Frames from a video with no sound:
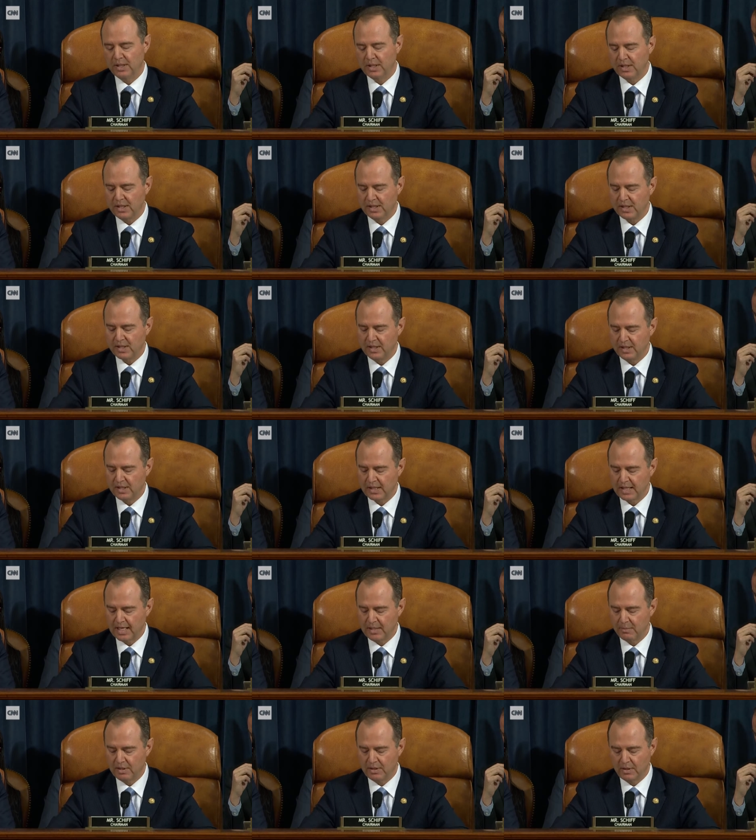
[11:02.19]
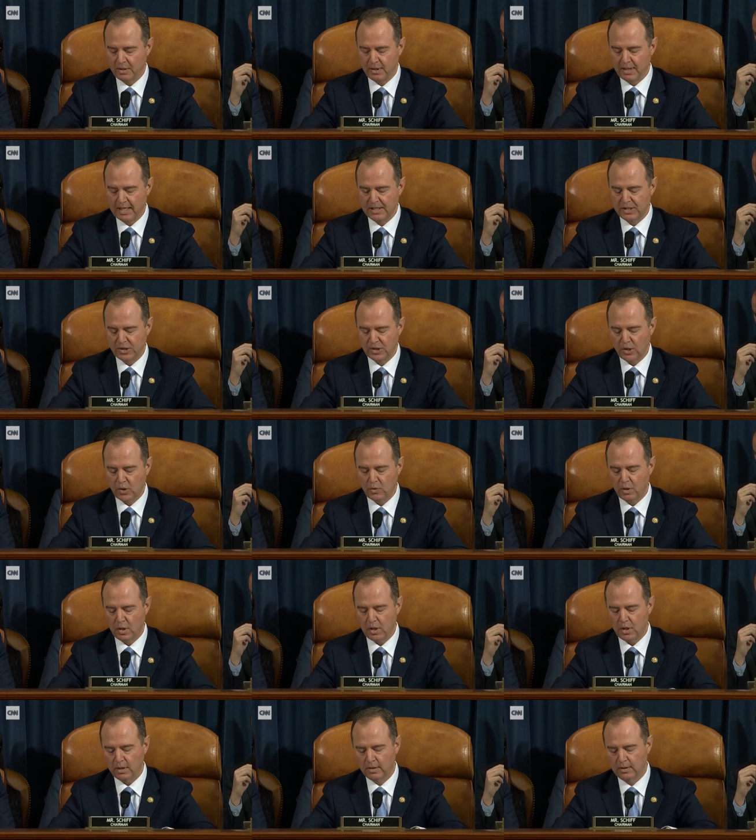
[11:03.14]
assistance had been delayed so
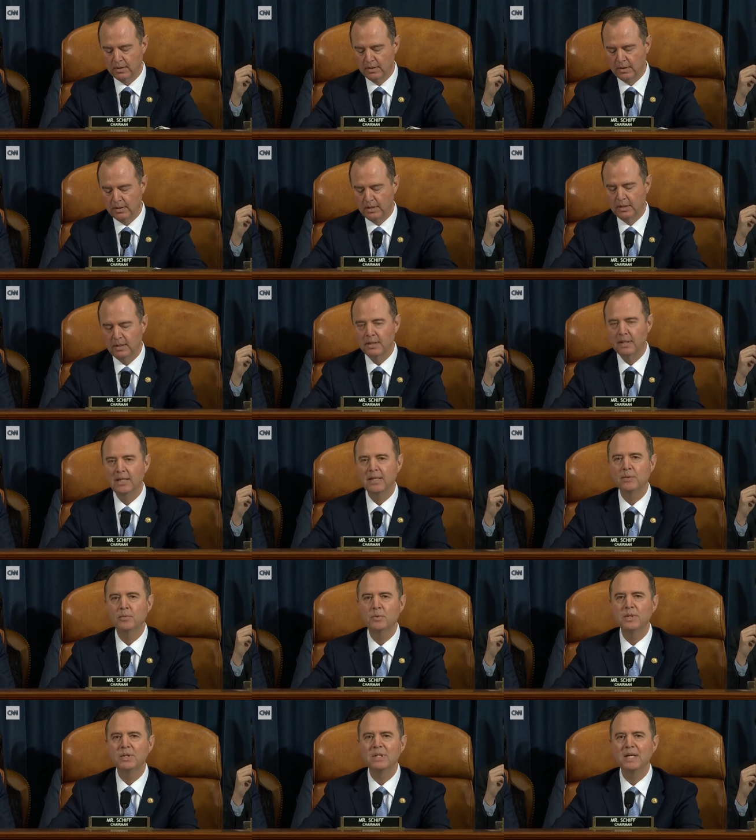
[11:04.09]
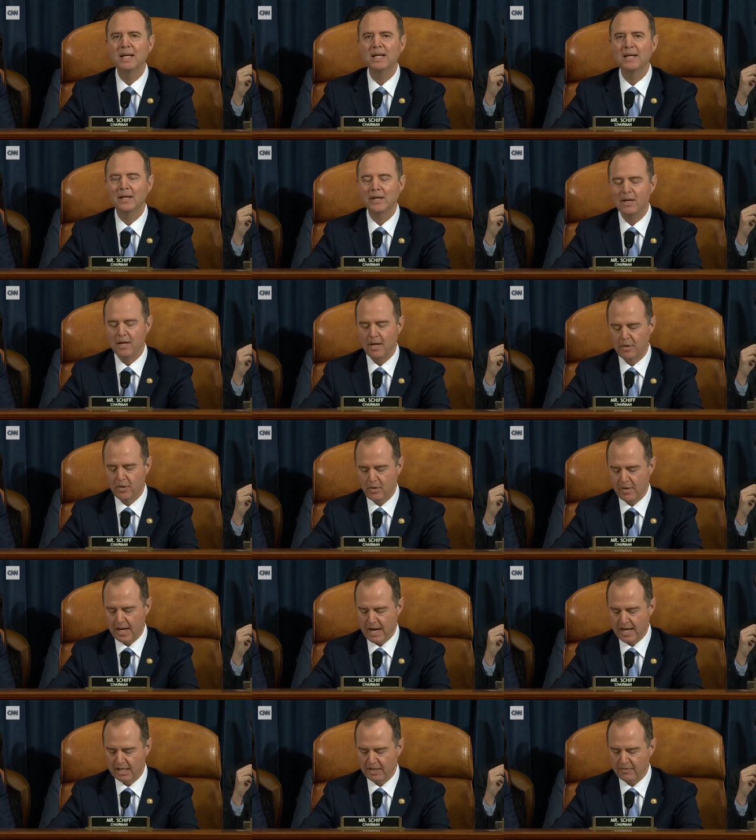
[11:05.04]
long, it would take another
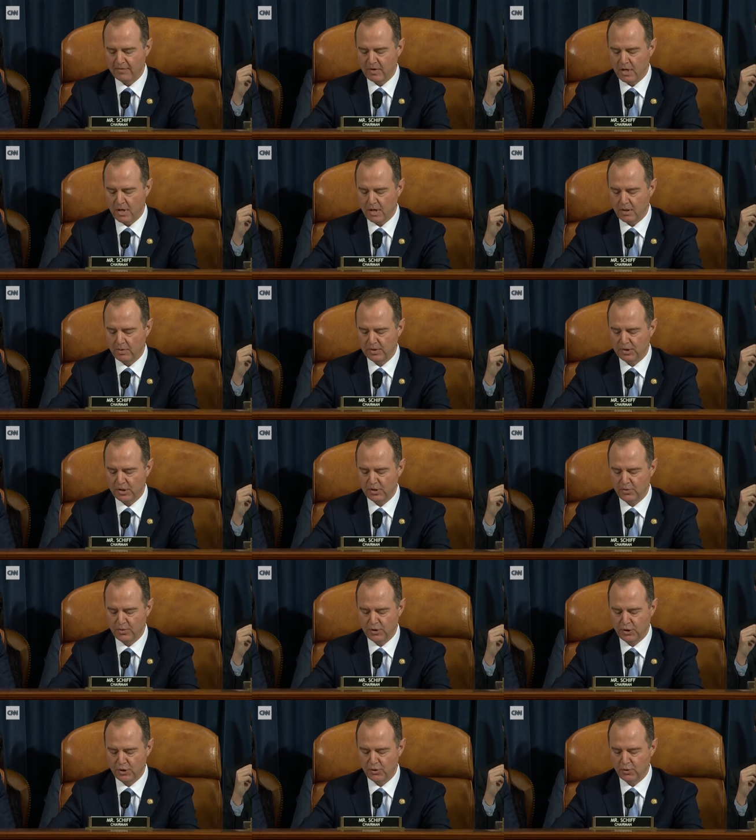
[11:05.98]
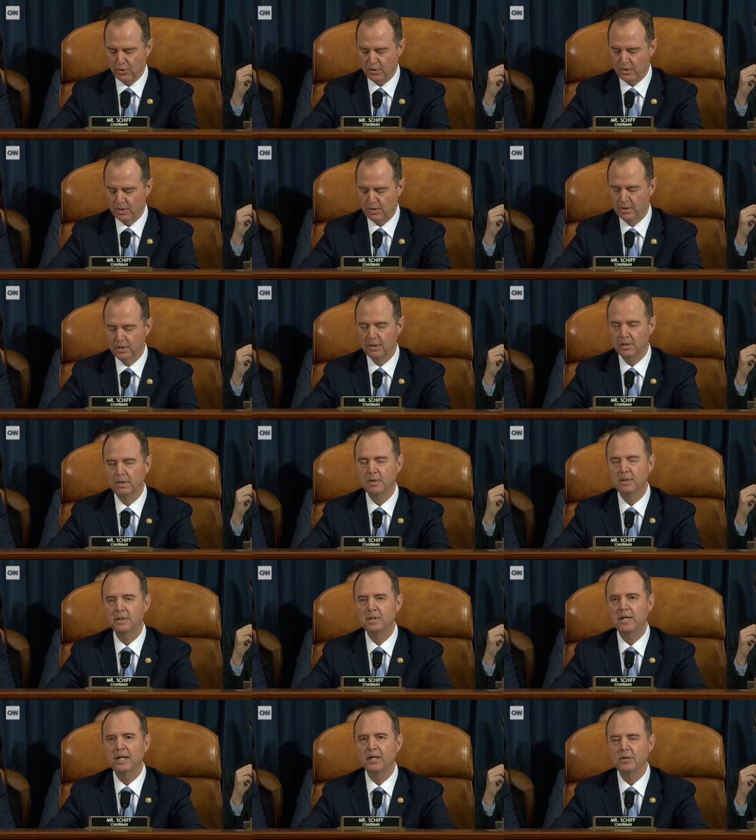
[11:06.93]
act of Congress to ensure
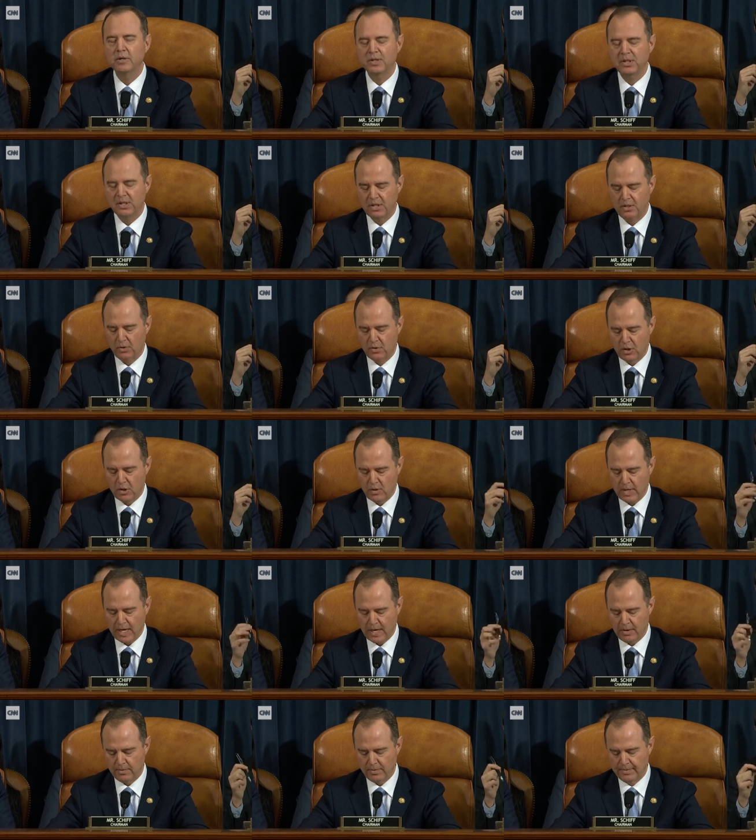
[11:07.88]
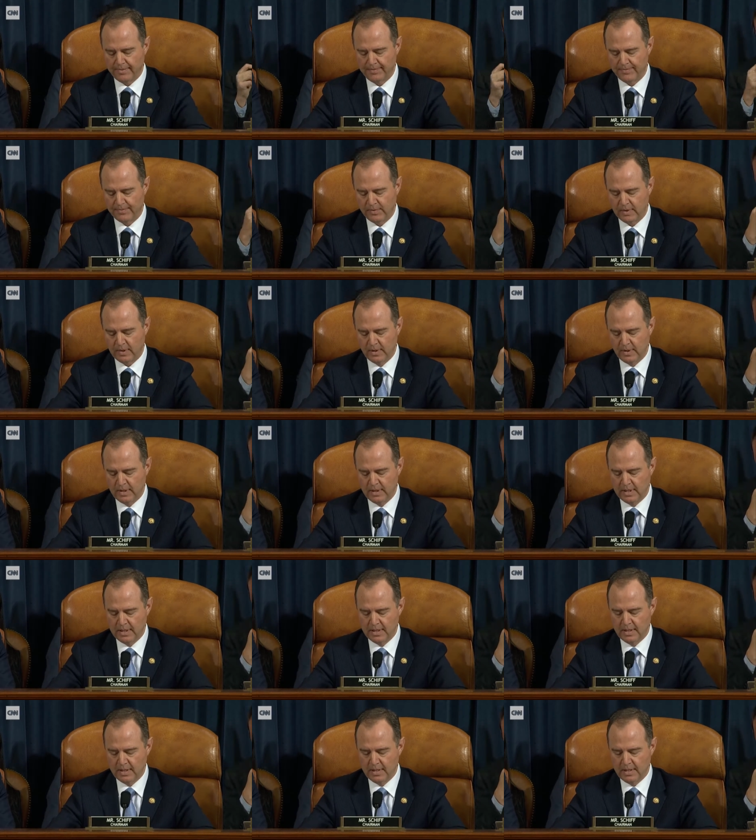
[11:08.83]
that it could still go out.
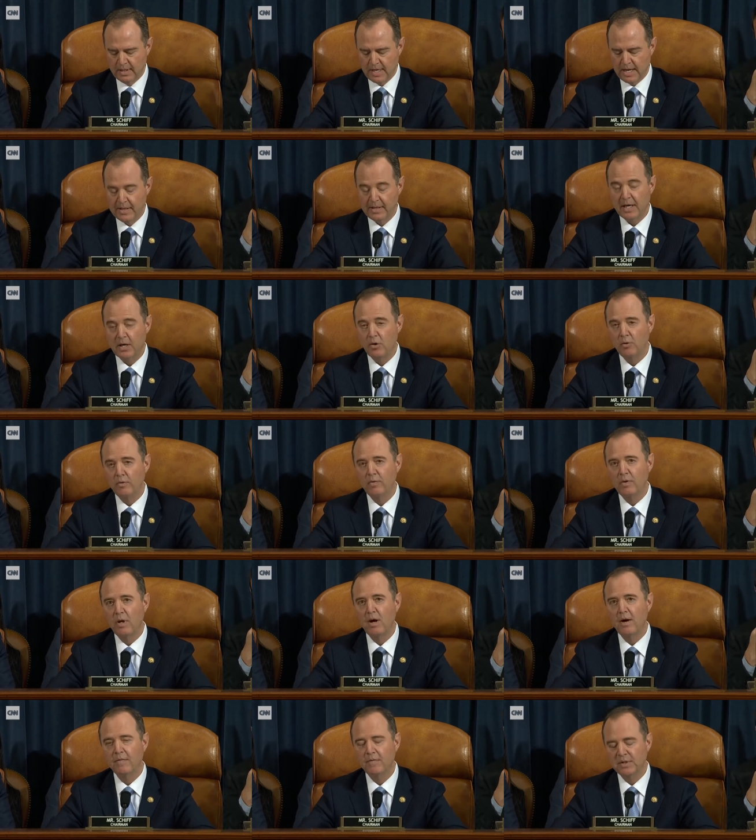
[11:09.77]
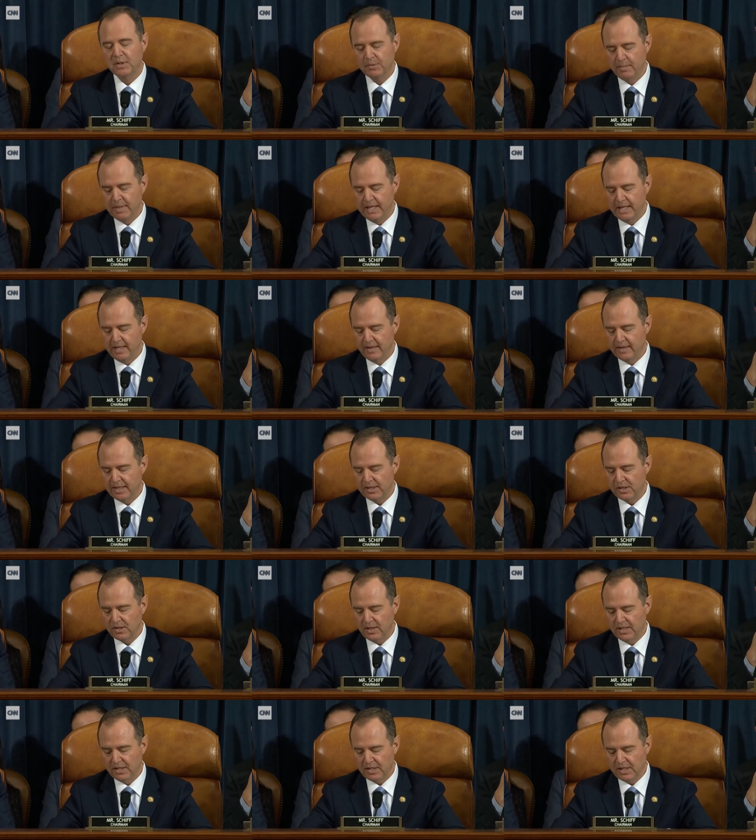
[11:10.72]
And that Oval Office meeting that
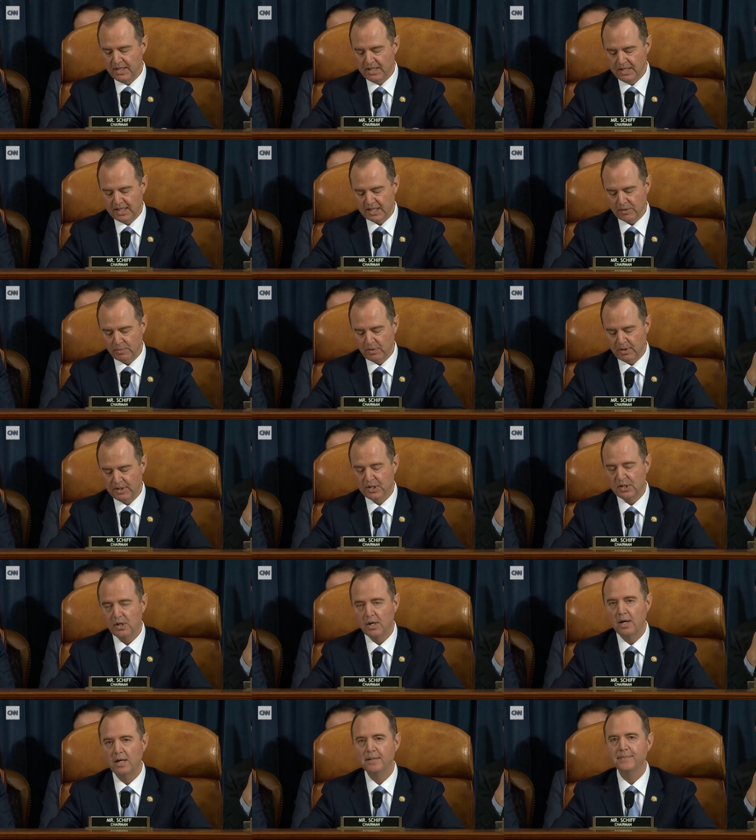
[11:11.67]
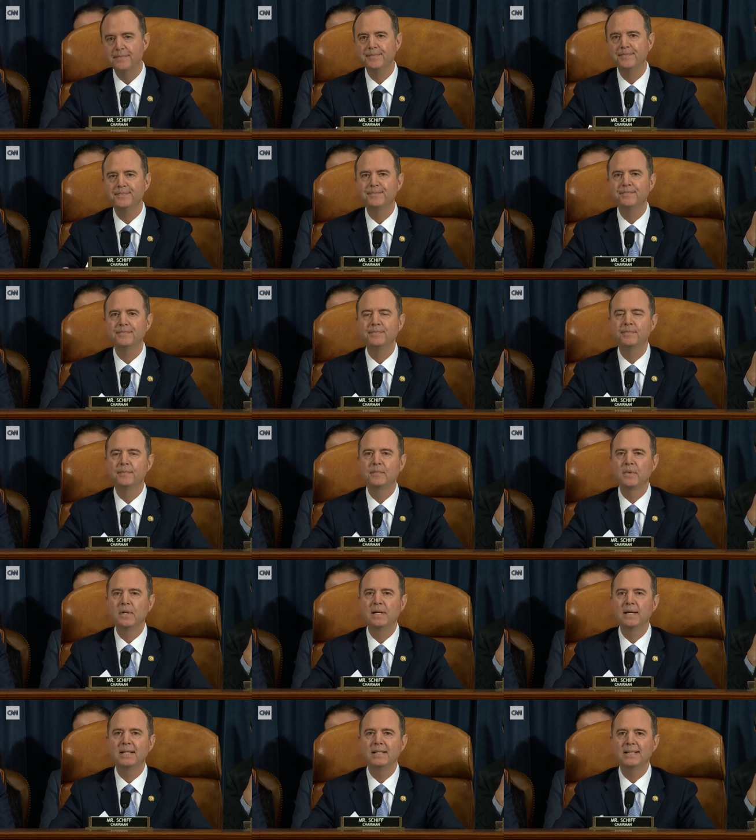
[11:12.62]
Zelensky desperately sought,
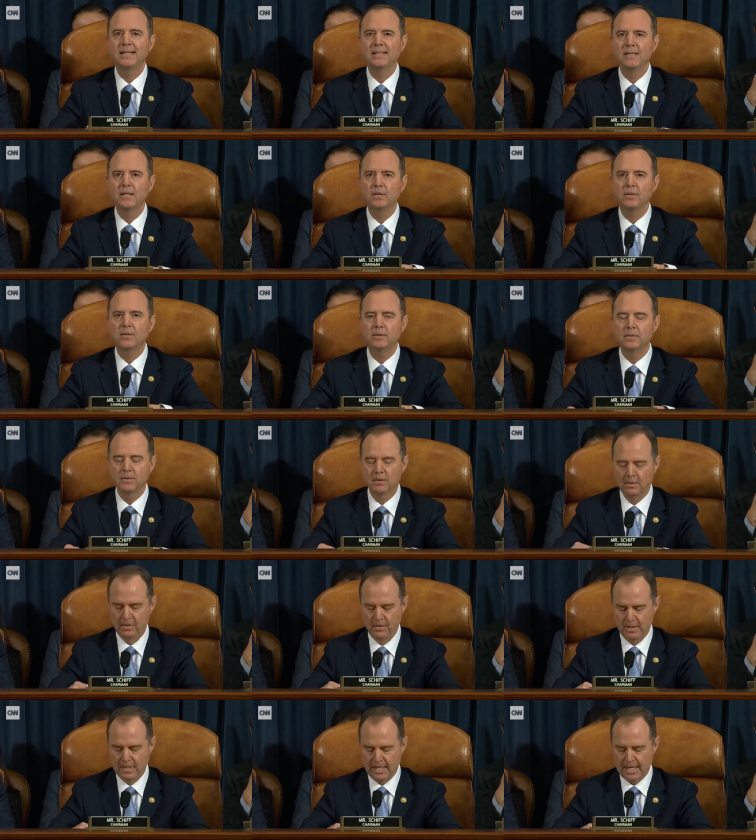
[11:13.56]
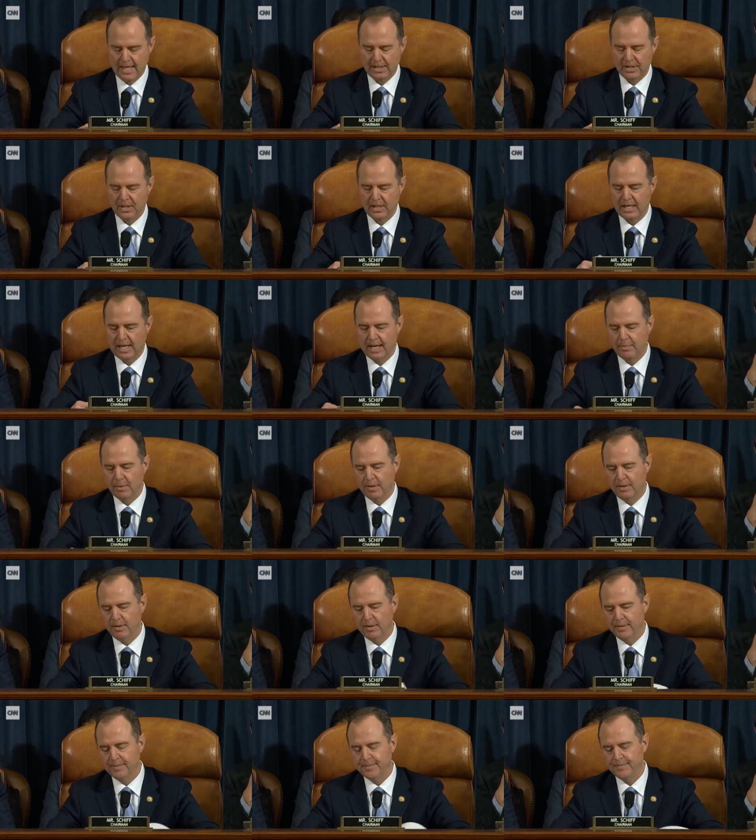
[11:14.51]
it still hasn't happened.